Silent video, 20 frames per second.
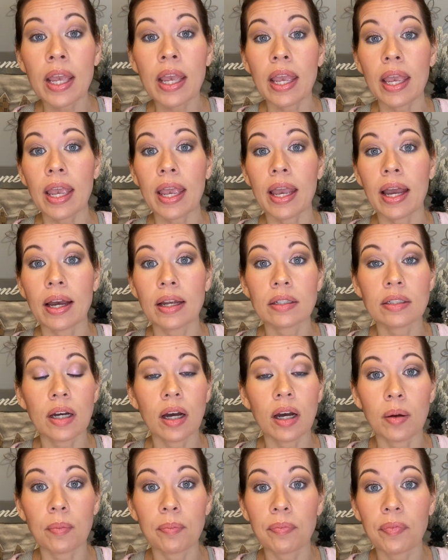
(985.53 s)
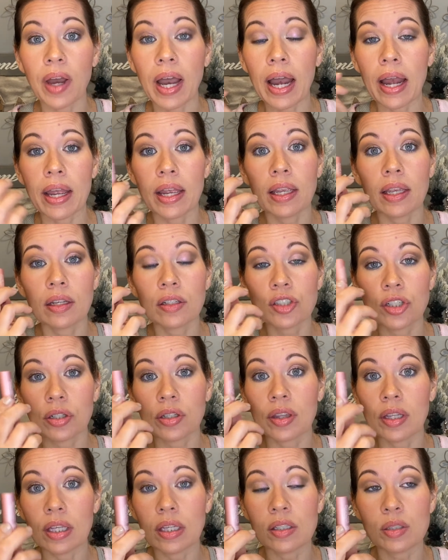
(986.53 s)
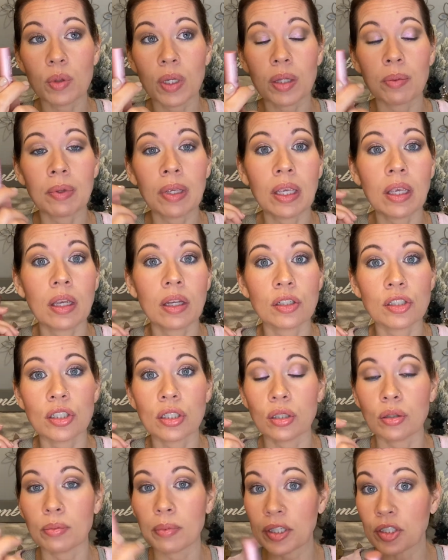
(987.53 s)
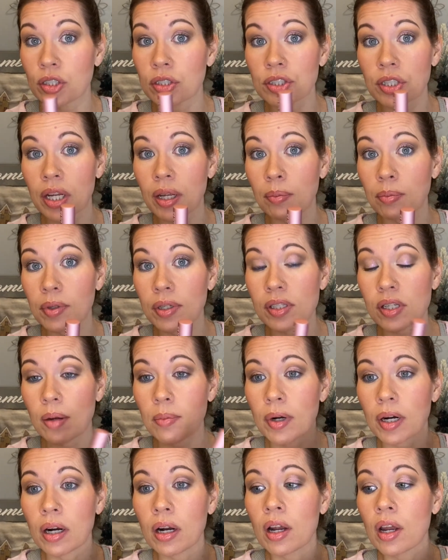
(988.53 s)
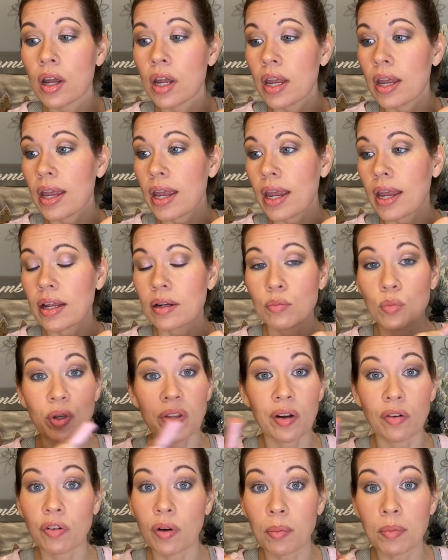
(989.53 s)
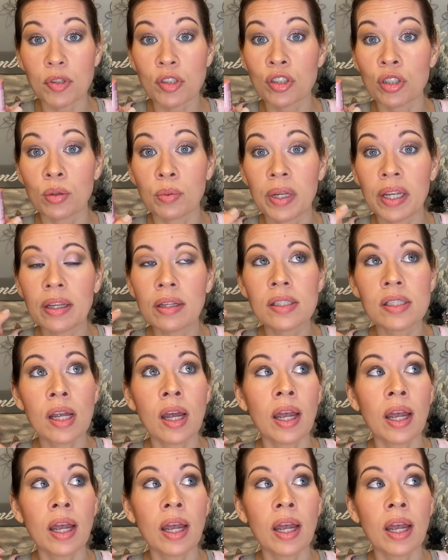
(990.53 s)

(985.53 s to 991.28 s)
And I took these with me to my church camp this summer and were there for almost 2 weeks.